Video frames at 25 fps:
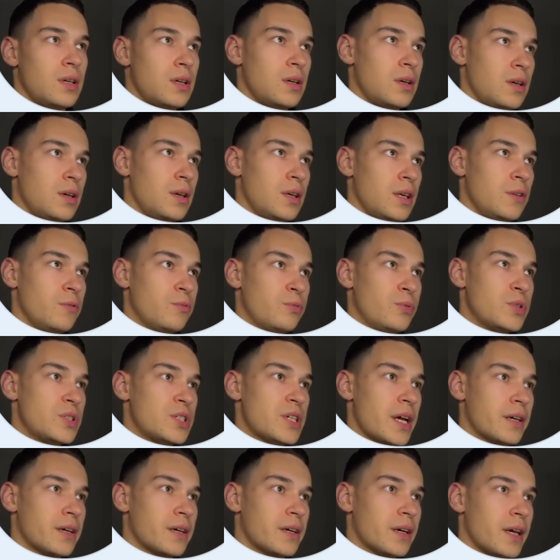If we
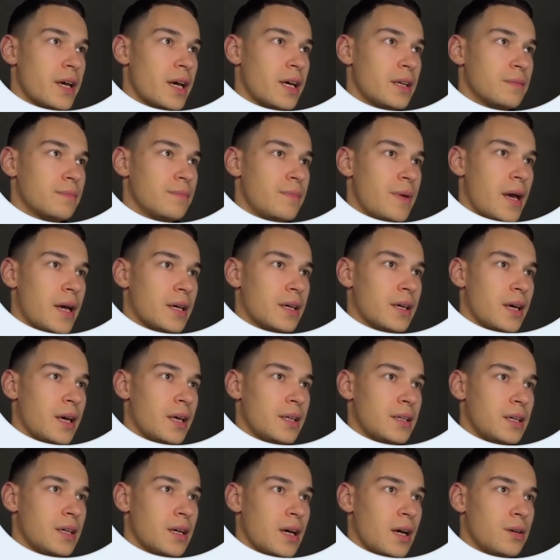check again back at
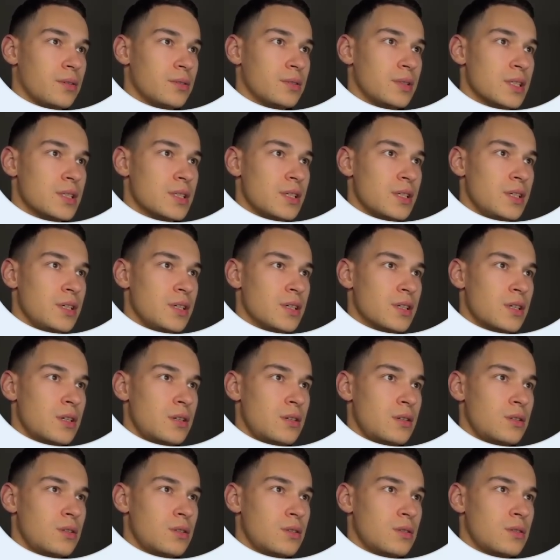account this year,
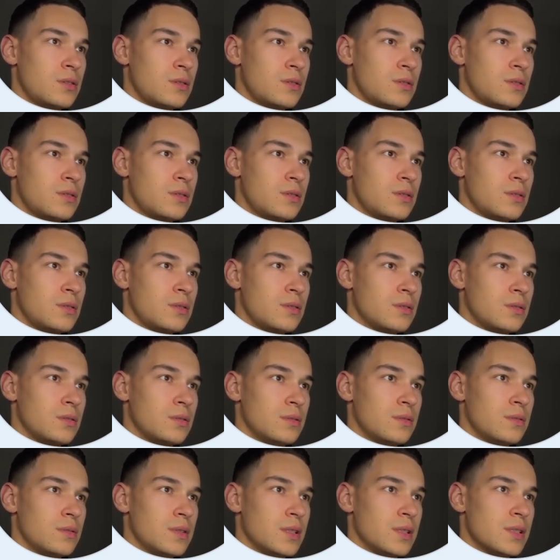
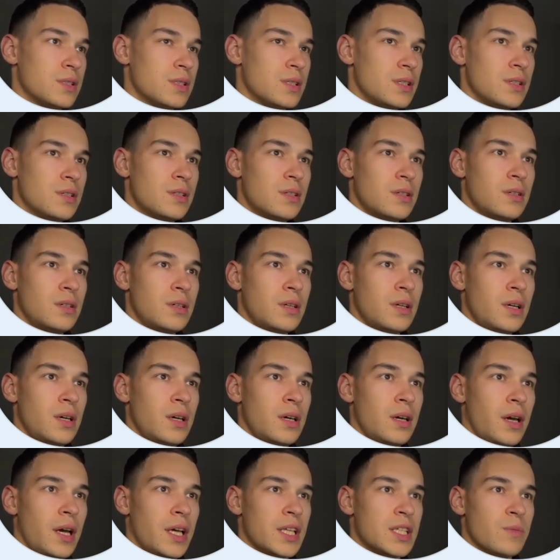it's
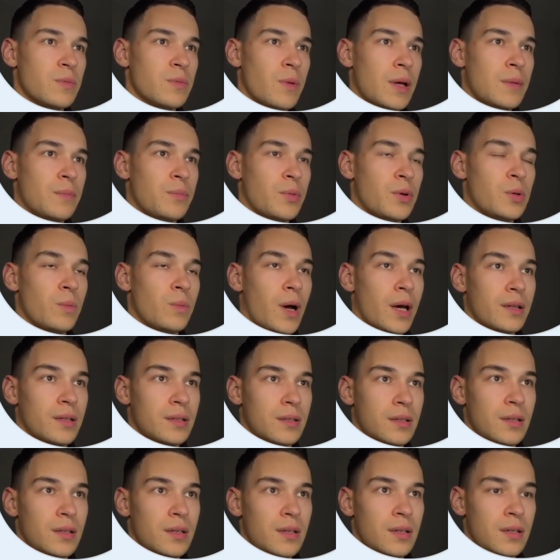1.1.
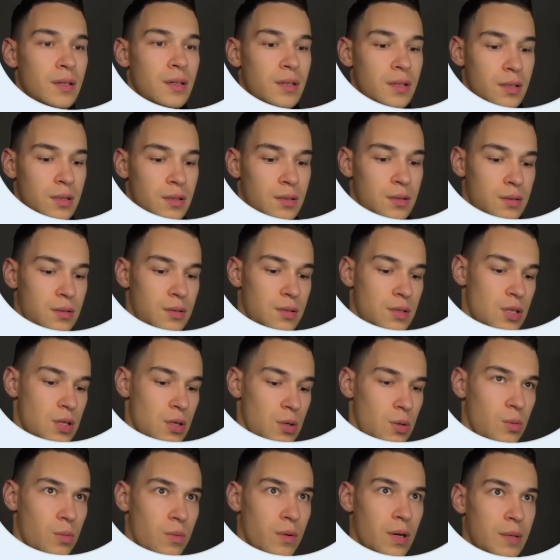So
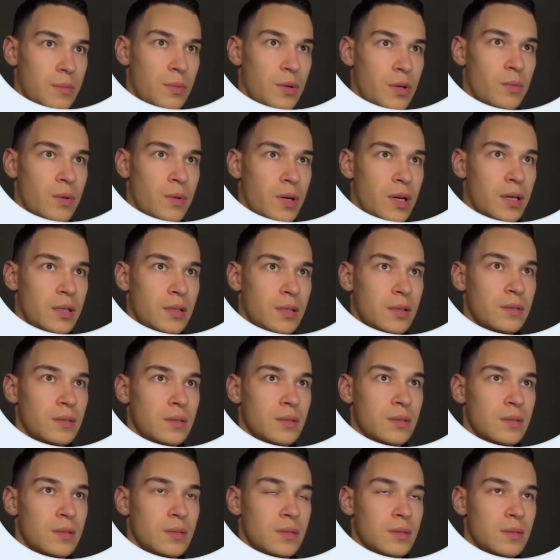1.1
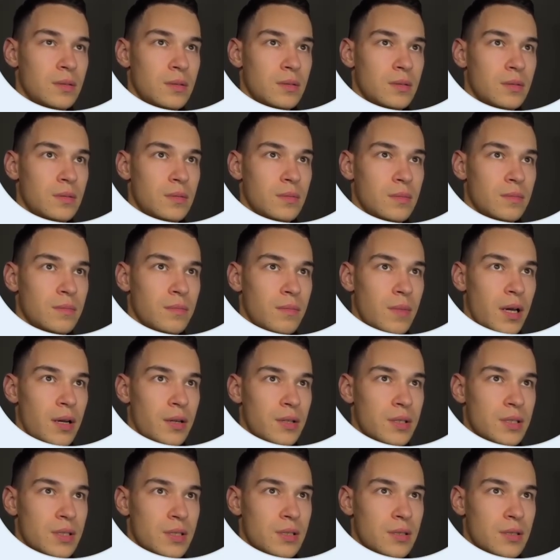minus